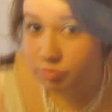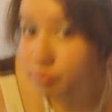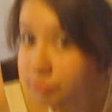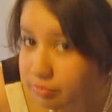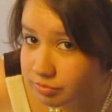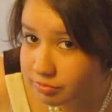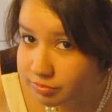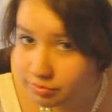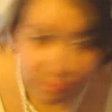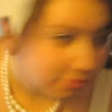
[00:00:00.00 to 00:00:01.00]
year ago.
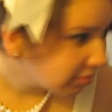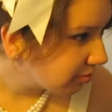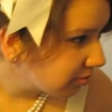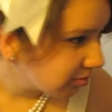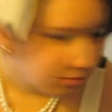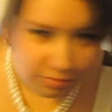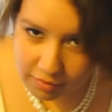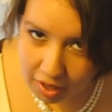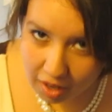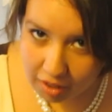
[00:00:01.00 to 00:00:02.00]
I've worn
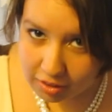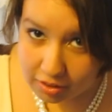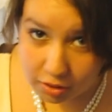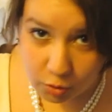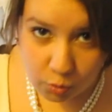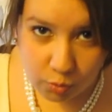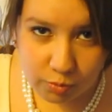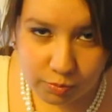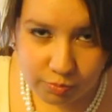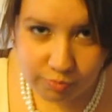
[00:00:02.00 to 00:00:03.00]
it other
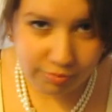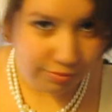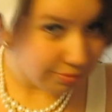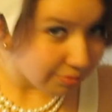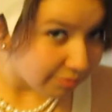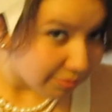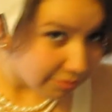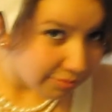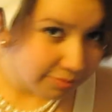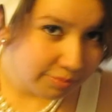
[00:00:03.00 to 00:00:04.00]
times though. It's
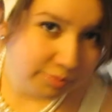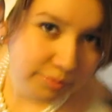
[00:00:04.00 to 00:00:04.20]
another one of